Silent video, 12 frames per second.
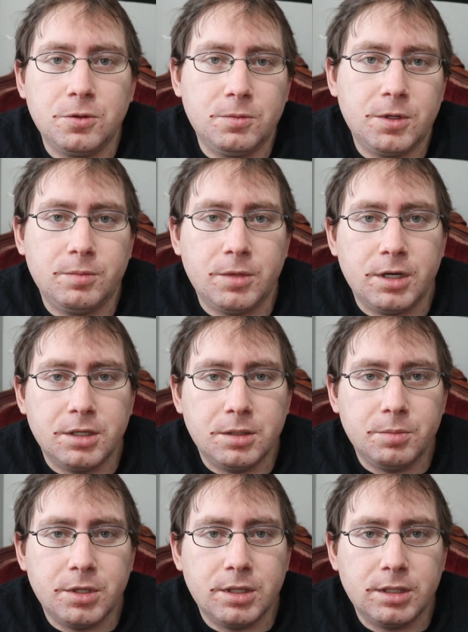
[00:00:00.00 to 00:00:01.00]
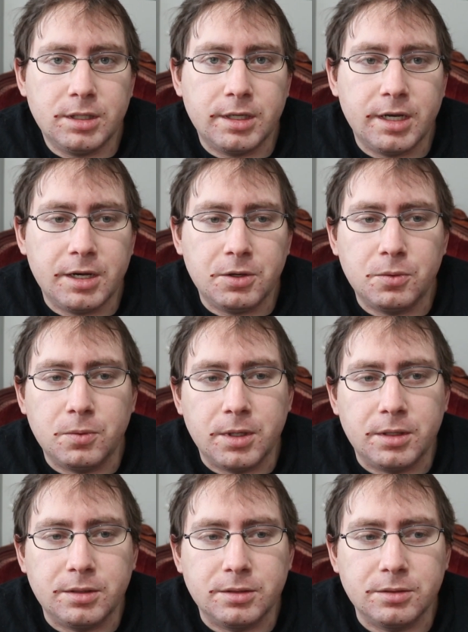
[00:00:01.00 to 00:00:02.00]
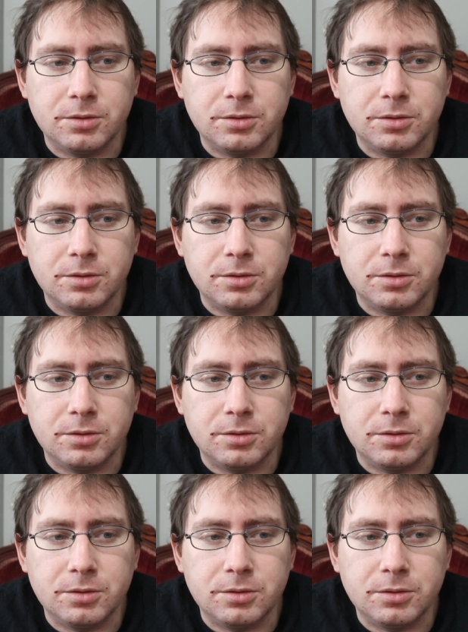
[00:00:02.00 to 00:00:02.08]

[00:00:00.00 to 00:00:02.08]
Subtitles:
blew my mind a bit, like how well